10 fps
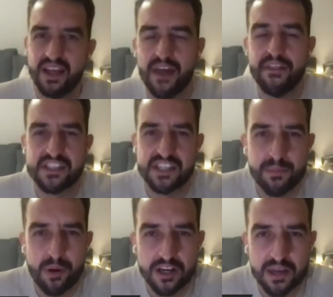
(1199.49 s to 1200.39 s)
And that's the
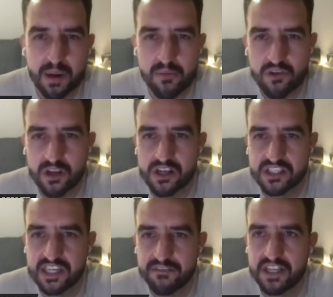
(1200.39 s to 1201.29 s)
abiding memory a lot of
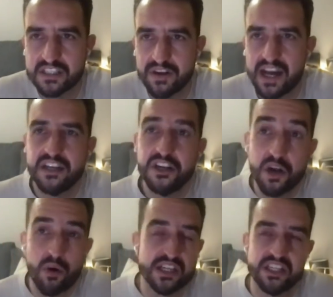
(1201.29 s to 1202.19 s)
City fans have had. And you
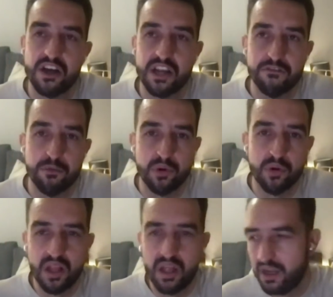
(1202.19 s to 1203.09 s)
know what it's like in football.